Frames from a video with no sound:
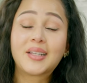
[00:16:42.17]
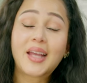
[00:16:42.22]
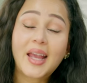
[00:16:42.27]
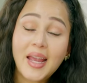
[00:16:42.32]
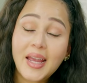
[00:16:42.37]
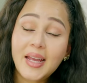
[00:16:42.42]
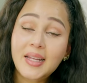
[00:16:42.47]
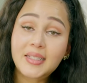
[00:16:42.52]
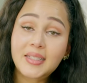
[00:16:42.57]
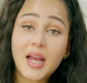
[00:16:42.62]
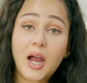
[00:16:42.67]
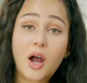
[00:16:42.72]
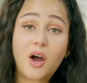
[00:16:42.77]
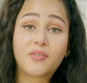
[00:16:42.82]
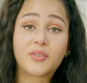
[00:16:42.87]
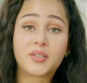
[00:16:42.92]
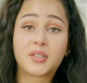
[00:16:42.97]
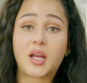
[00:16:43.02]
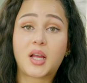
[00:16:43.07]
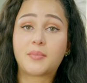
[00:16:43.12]
And
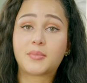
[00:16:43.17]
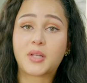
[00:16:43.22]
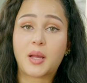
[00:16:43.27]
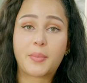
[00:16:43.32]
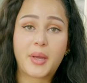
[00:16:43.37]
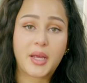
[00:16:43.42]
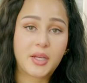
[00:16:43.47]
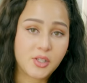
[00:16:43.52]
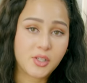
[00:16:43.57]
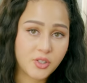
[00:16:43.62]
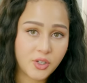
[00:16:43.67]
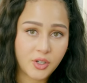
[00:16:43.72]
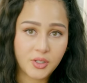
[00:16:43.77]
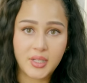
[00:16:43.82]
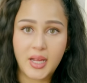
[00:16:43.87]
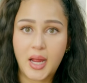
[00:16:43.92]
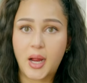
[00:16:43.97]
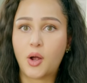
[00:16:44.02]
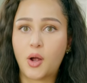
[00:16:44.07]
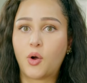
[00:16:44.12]
oftentimes I make
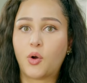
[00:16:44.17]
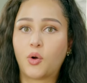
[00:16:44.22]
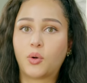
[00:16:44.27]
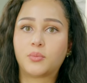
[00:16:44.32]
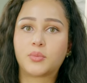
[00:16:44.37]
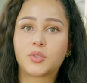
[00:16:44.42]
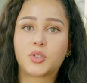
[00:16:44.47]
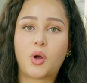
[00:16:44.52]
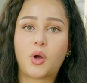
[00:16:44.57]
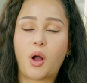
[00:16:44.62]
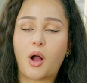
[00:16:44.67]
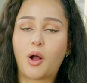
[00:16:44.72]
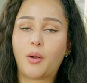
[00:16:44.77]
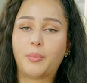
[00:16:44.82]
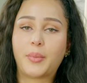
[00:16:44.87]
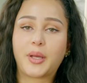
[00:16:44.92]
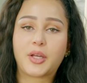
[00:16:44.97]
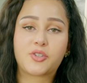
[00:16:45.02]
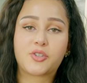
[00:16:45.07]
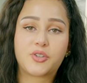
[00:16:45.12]
desserts at home, so I'll
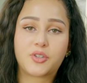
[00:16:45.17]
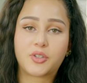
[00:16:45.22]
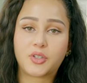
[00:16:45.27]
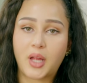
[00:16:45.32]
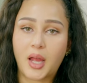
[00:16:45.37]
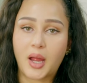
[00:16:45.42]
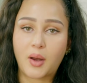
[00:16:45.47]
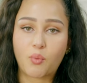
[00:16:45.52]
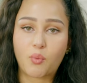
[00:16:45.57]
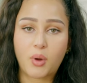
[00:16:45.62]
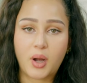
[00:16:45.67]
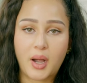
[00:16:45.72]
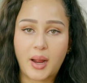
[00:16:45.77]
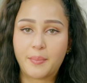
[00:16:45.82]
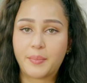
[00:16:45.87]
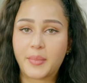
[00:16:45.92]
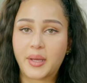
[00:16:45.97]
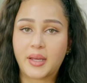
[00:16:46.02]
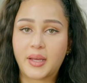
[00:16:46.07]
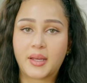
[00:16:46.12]
make sure that what
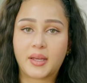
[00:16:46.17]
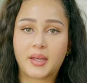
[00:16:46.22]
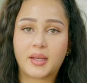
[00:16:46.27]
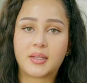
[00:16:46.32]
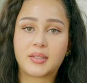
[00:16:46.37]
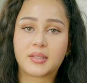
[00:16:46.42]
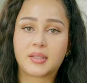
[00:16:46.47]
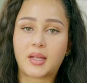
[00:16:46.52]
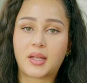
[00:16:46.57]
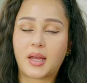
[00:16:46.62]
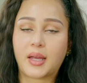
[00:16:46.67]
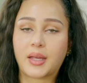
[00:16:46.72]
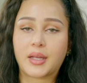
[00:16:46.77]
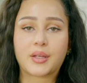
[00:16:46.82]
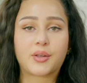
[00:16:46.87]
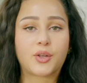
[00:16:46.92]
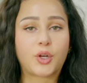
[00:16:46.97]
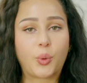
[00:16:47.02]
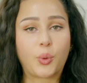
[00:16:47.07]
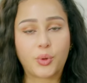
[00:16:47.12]
I'm making is like,
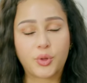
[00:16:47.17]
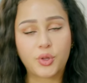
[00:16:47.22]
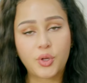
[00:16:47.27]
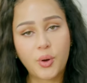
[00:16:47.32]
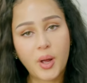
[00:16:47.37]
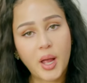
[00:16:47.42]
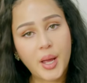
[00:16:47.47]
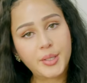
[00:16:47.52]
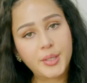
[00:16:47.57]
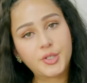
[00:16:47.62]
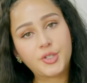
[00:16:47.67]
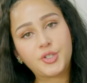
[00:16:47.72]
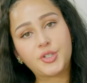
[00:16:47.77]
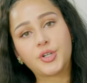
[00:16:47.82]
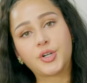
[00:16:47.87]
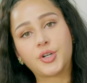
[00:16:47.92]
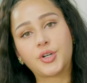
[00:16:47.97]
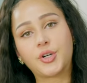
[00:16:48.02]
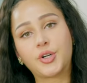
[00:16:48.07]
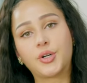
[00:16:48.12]
you know, with no added
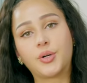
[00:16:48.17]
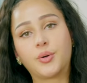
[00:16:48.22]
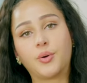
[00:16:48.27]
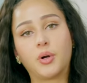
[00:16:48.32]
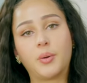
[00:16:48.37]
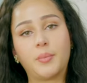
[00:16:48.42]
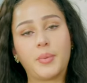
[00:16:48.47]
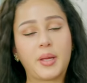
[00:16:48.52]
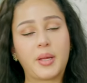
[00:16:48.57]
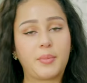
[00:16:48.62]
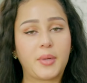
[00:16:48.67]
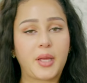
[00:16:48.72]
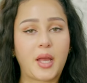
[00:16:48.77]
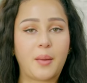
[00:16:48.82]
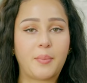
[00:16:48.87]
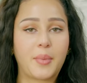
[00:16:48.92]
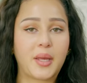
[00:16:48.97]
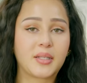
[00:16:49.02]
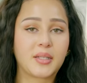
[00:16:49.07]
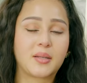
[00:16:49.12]
sugar, or maybe
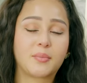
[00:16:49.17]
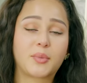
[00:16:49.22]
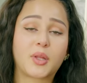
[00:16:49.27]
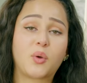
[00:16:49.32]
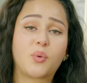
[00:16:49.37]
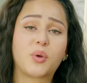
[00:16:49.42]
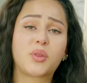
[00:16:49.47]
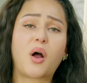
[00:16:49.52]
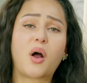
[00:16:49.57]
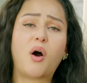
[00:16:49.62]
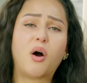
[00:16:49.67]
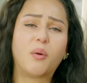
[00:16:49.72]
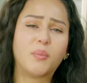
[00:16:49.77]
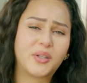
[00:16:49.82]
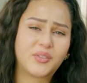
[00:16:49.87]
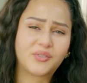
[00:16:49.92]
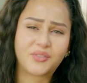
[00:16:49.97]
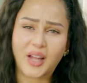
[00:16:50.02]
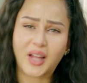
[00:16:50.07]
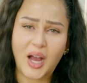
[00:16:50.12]
I make something with
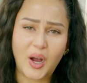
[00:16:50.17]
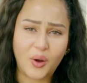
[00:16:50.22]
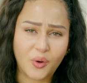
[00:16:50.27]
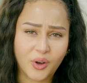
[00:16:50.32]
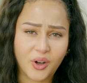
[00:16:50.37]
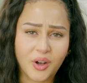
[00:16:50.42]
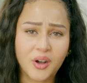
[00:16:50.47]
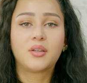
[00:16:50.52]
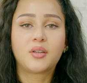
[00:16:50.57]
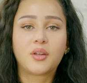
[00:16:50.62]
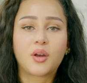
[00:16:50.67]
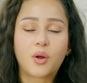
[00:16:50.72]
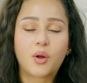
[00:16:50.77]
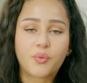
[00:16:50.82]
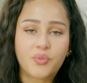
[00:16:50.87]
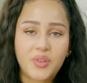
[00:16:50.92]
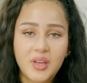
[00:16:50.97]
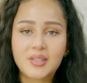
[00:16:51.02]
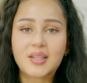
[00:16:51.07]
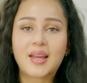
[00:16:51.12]
almond flour, you
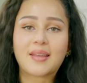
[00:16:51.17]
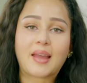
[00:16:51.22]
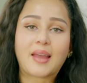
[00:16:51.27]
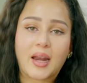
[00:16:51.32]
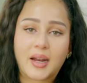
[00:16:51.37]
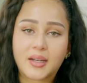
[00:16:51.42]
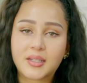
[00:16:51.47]
know, things like that.